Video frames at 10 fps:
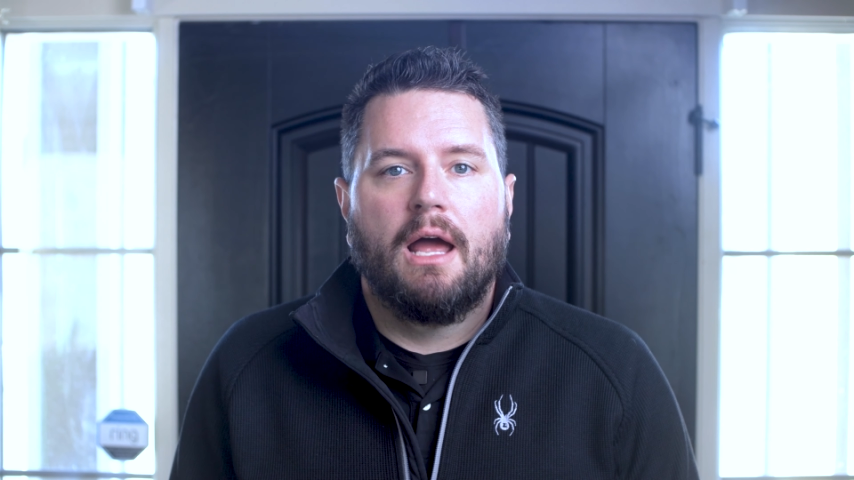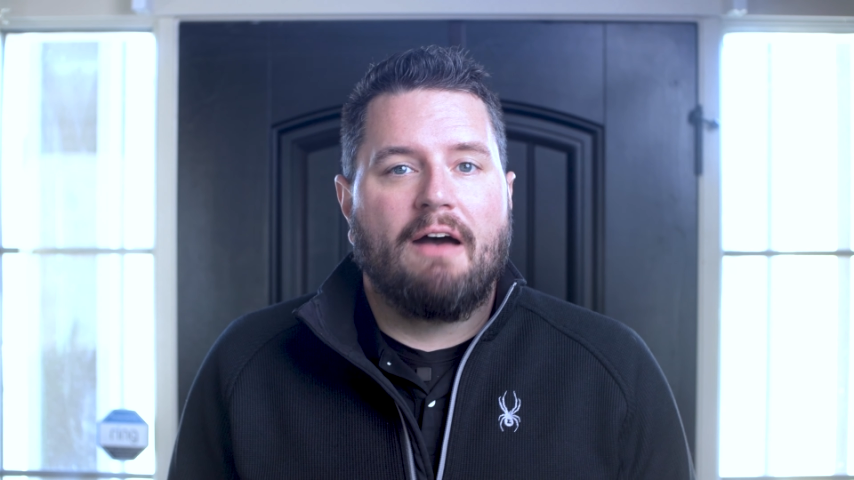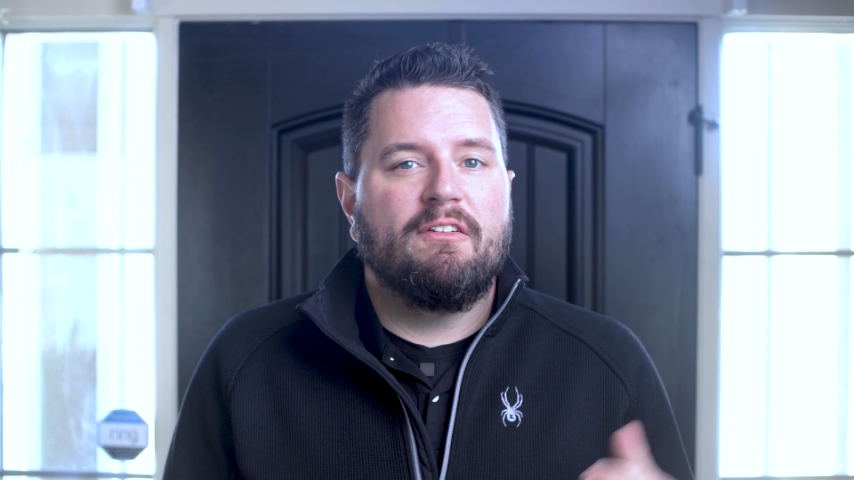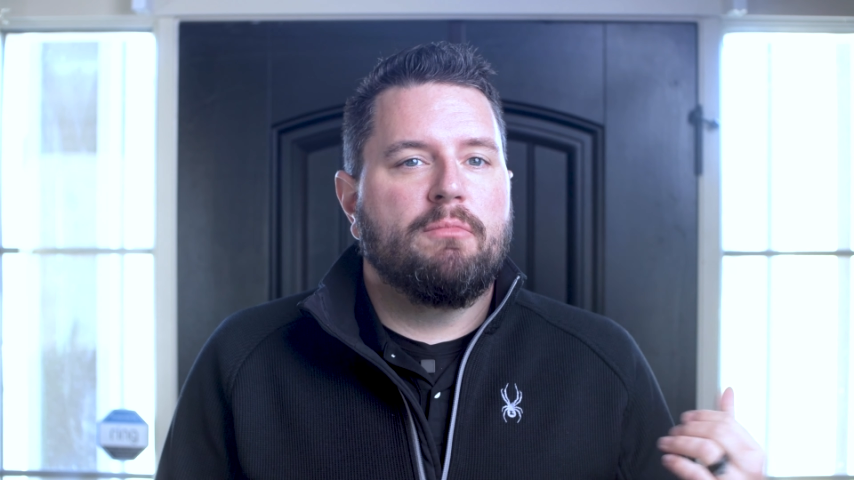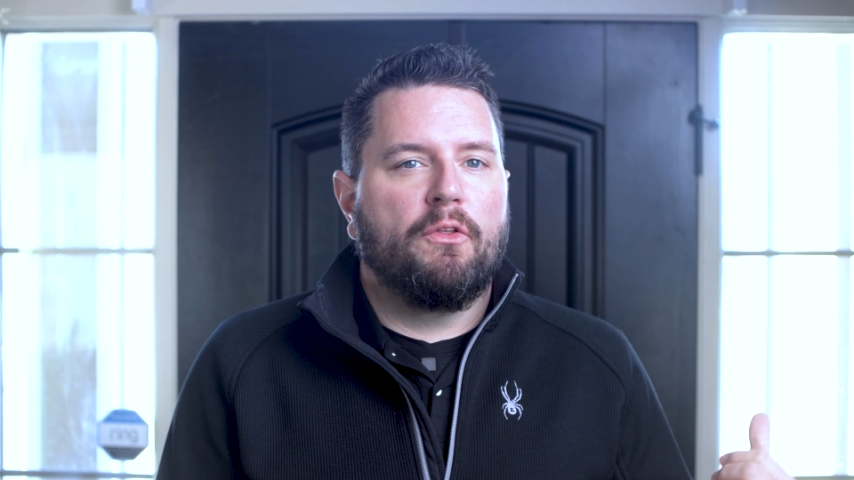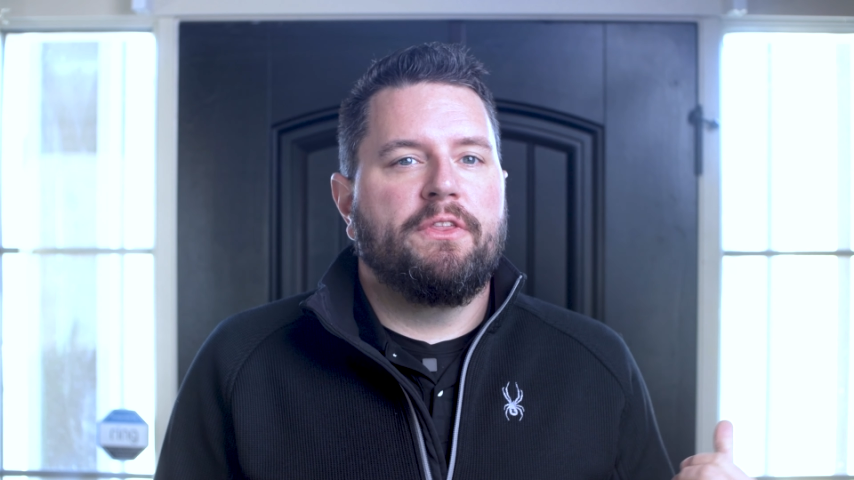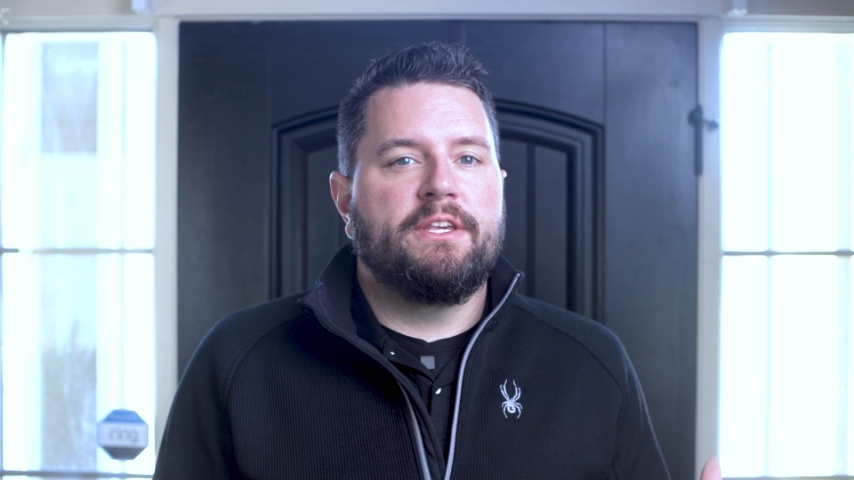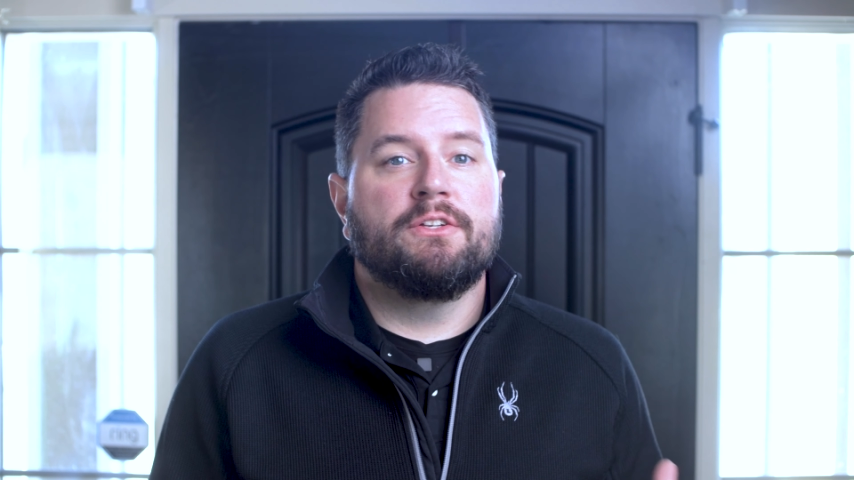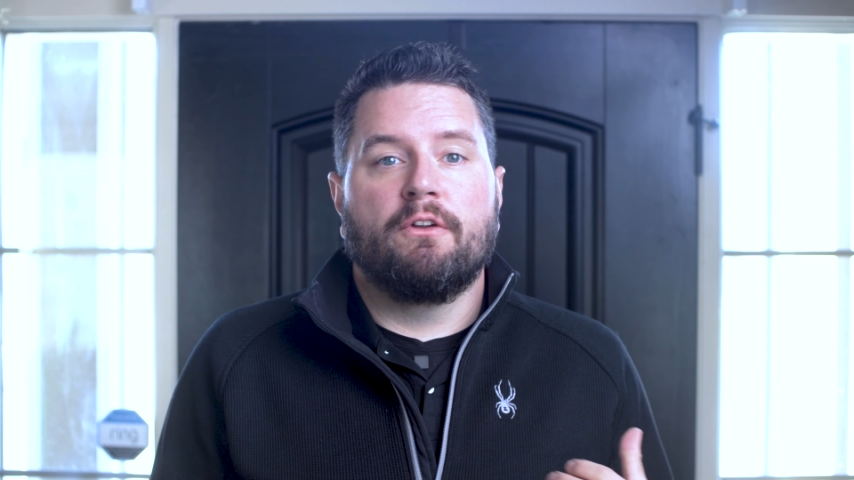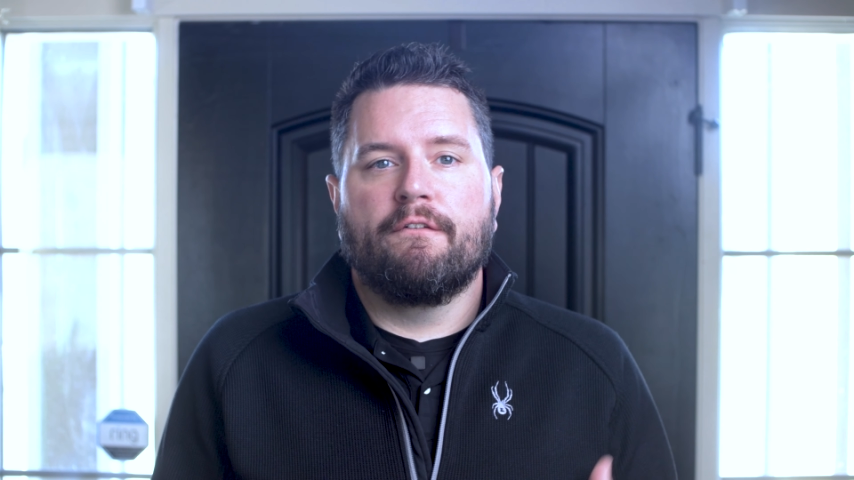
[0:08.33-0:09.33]
Having both of
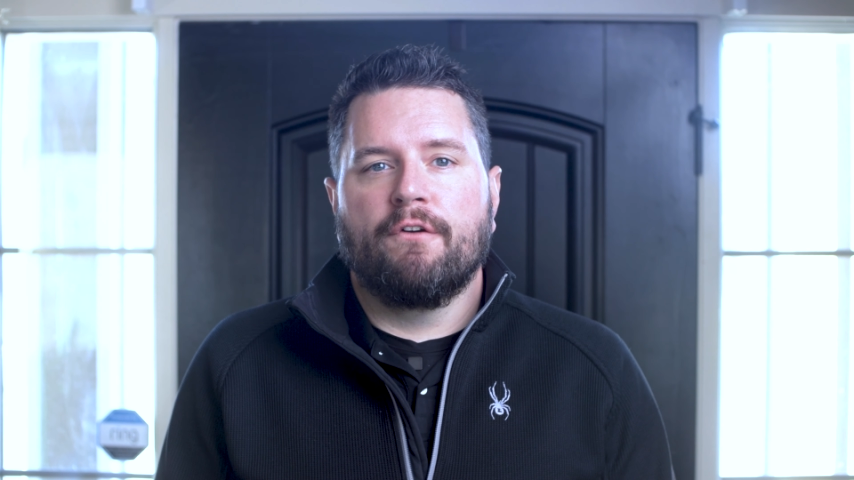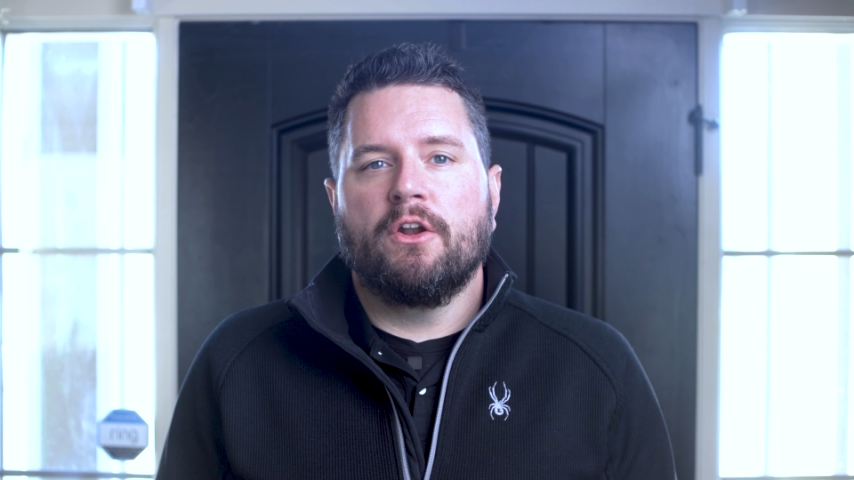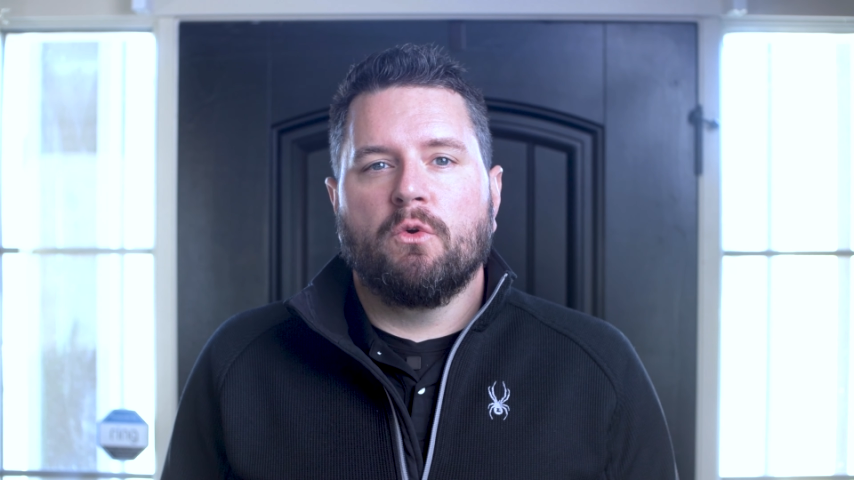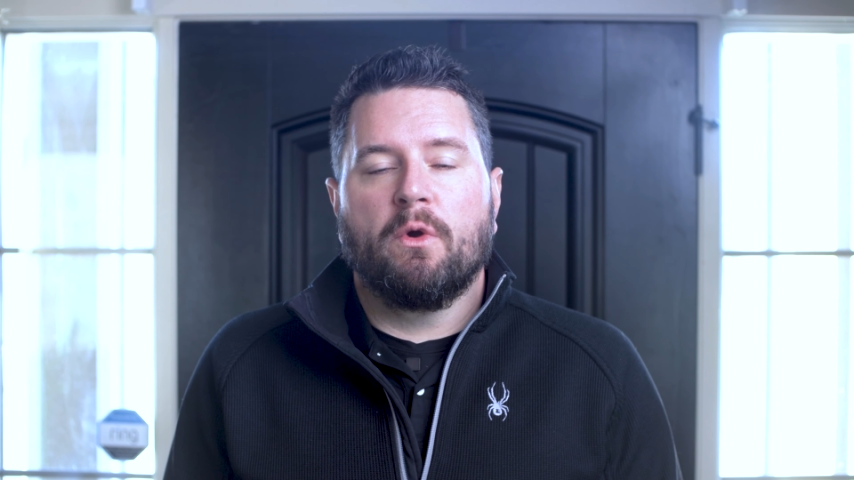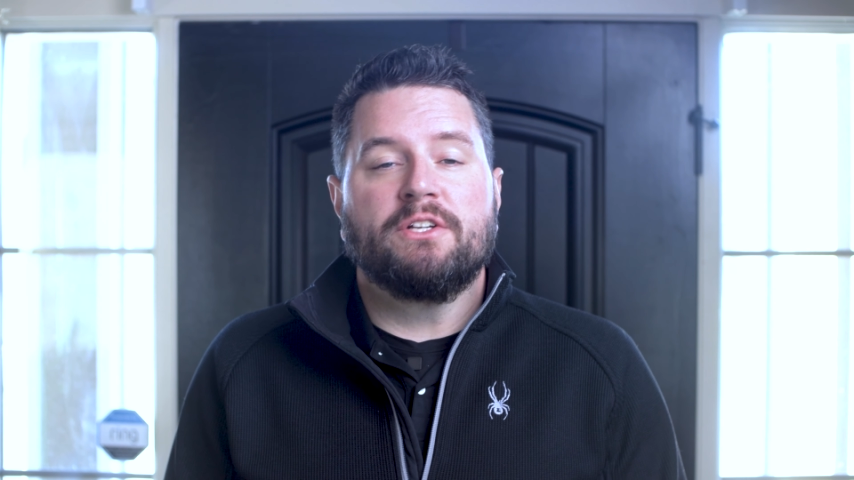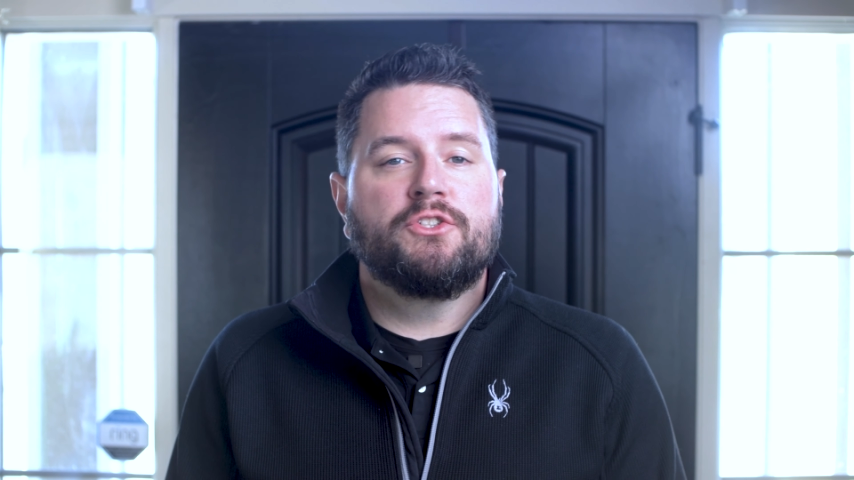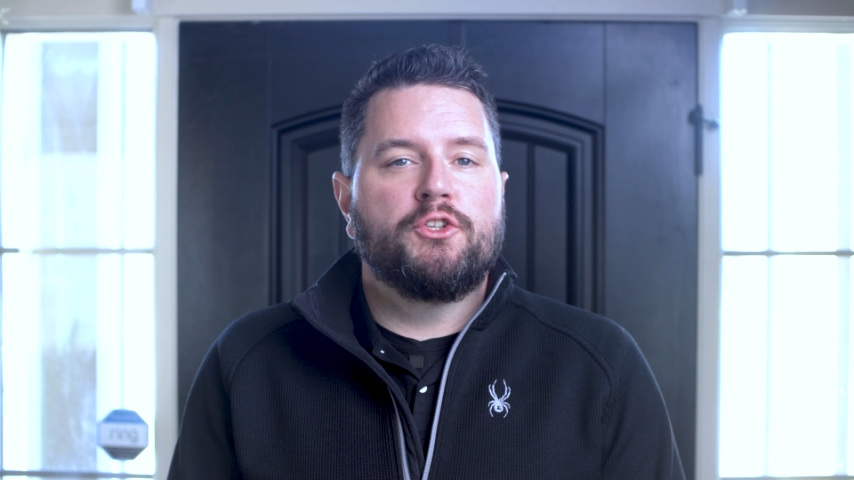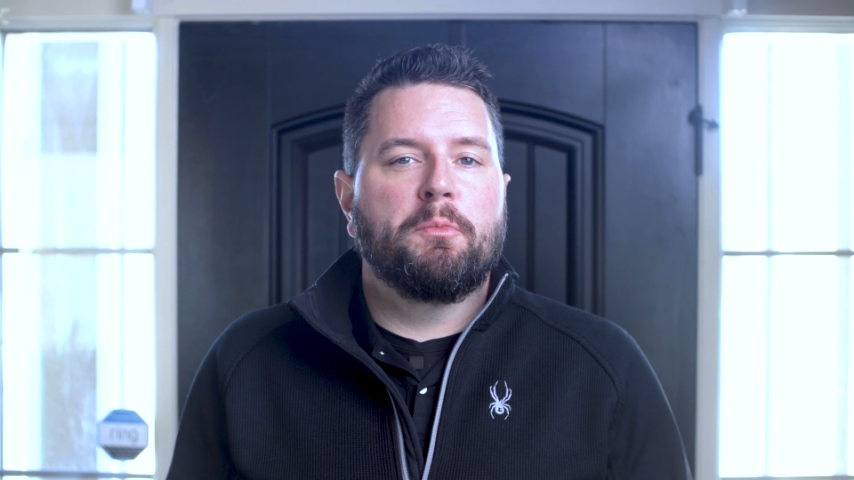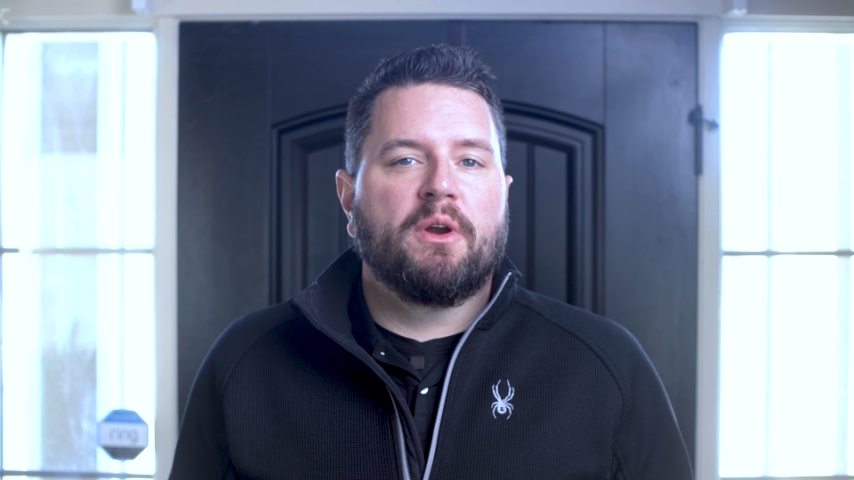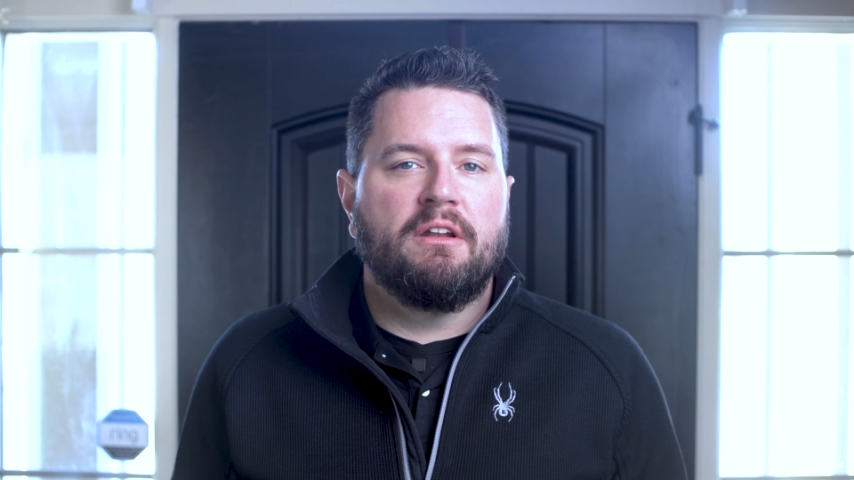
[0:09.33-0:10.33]
these on your front door is
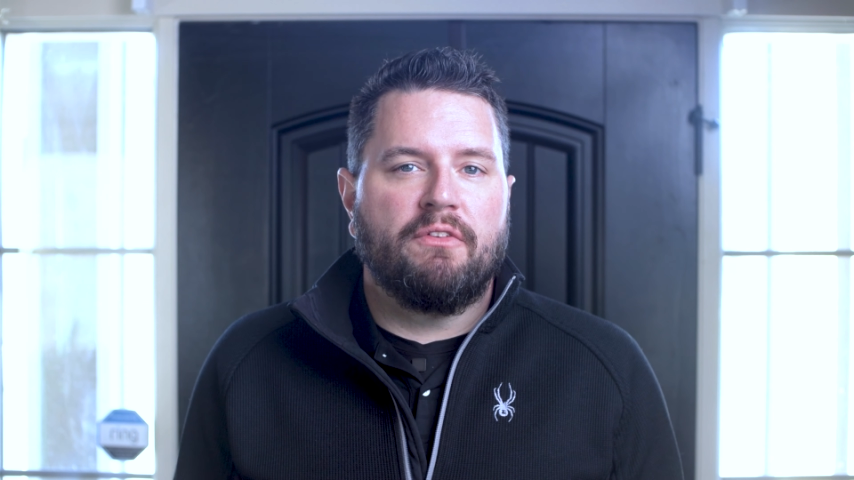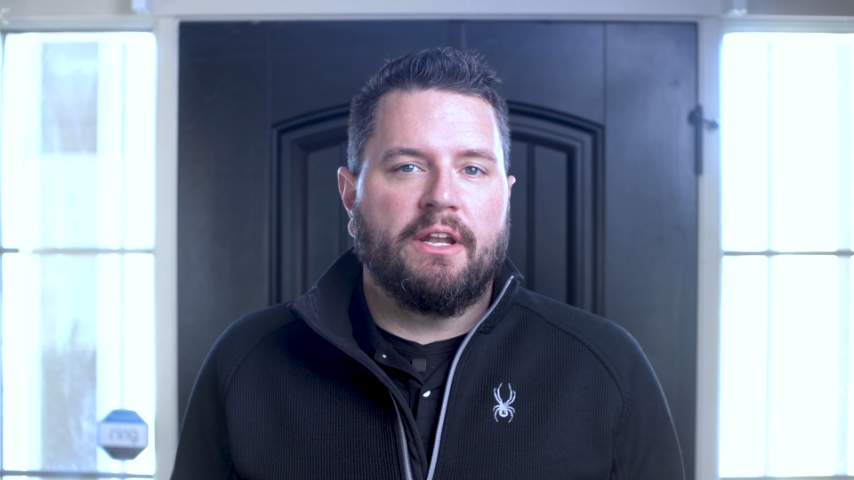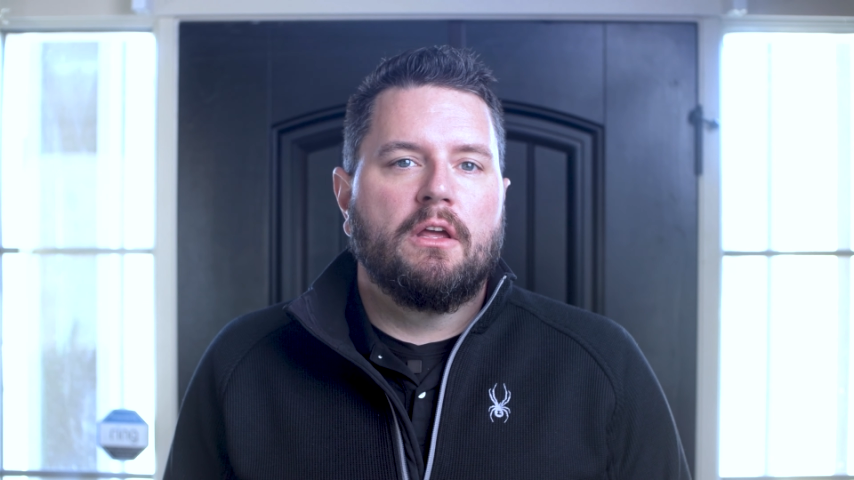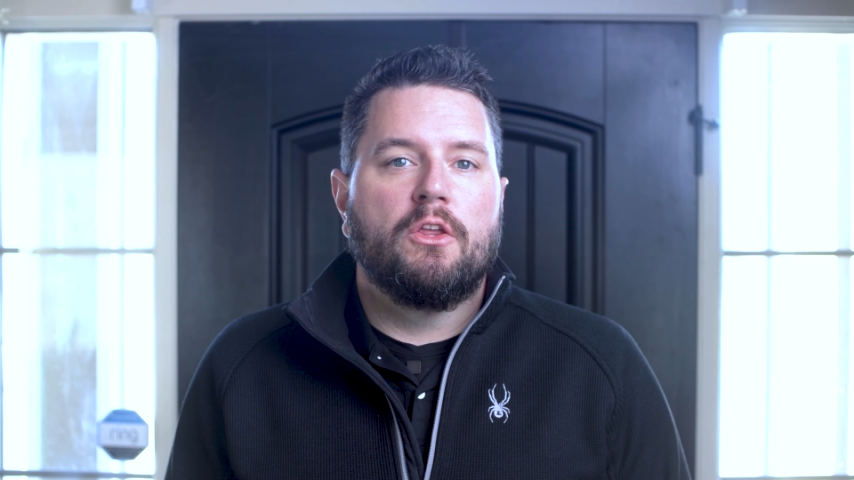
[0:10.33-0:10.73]
super convenient.